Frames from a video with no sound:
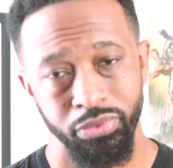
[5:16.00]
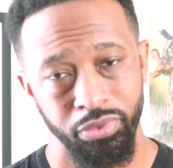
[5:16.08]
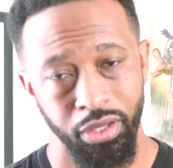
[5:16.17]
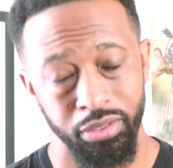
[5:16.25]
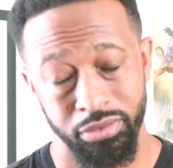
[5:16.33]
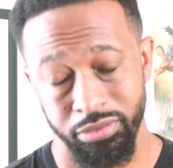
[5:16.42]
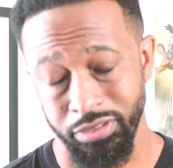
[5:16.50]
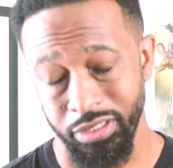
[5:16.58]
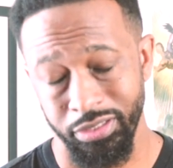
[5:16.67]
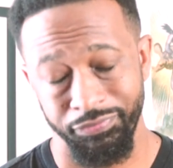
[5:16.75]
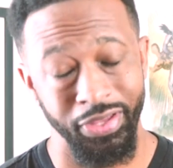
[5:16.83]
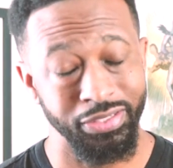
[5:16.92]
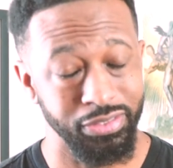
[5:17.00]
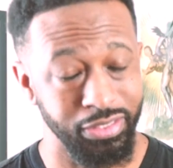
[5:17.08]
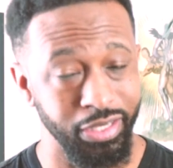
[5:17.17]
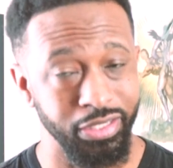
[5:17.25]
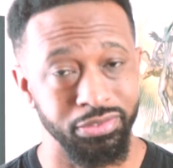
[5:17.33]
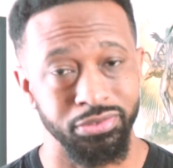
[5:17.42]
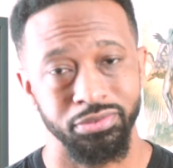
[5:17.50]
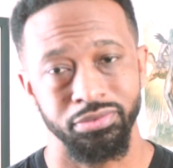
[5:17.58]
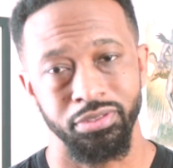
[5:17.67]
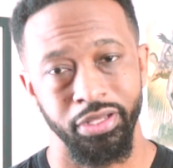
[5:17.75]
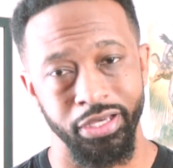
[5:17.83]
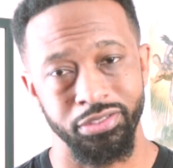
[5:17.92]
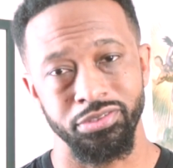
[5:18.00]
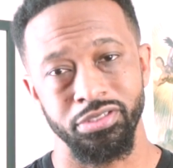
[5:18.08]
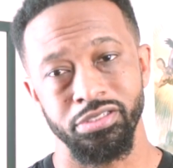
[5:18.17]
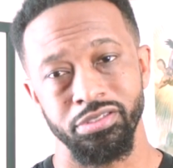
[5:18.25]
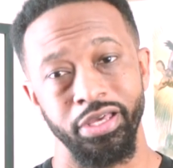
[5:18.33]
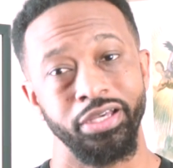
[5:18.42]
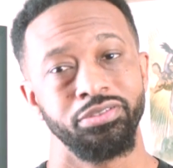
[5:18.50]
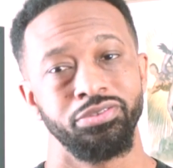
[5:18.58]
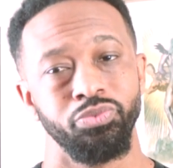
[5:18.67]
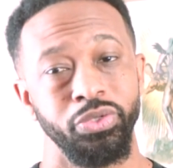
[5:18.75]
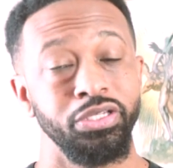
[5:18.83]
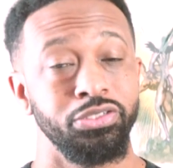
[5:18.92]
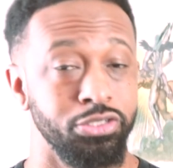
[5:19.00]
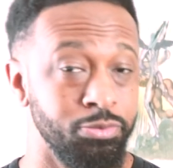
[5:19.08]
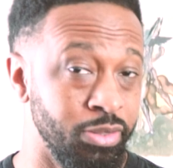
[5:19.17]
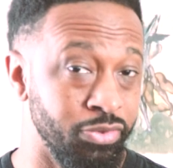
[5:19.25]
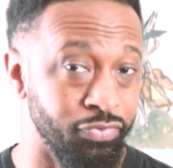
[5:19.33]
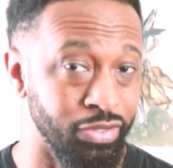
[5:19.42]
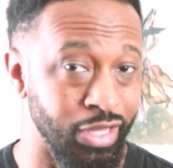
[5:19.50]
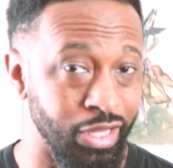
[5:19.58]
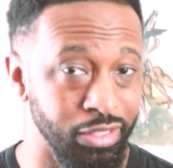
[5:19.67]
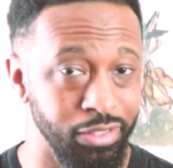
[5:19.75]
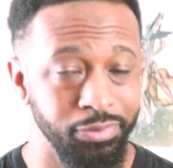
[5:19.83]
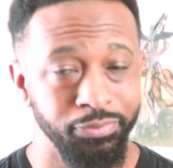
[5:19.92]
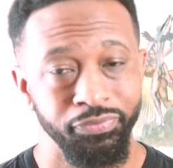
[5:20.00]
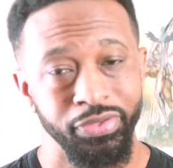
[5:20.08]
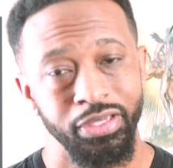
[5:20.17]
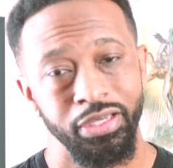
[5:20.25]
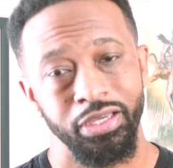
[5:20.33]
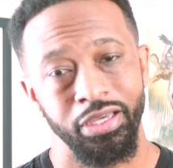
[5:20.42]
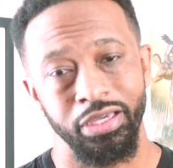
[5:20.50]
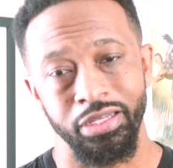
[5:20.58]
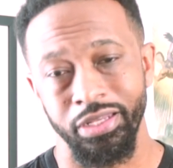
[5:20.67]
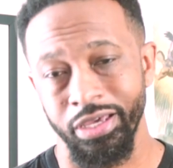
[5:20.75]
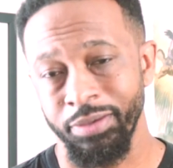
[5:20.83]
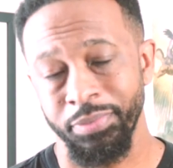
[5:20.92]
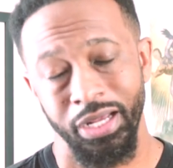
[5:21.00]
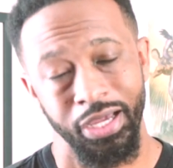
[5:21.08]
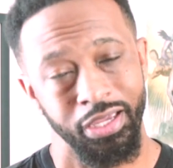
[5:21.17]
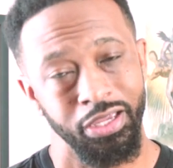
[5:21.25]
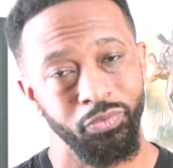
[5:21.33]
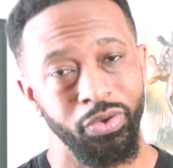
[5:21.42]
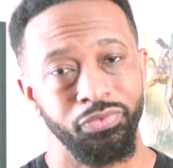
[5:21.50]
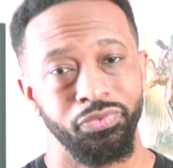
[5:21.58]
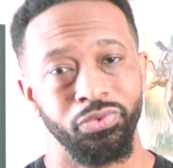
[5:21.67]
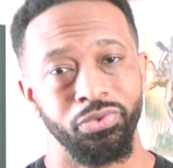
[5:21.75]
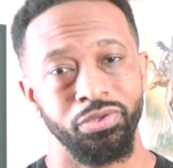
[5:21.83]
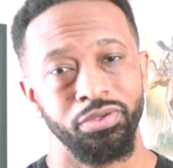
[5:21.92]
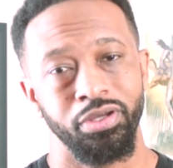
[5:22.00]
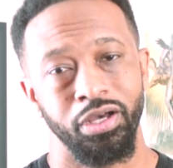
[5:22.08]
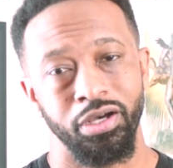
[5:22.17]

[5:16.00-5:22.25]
if that's the case, next week should be the finale. And damn it, I can't wait for it.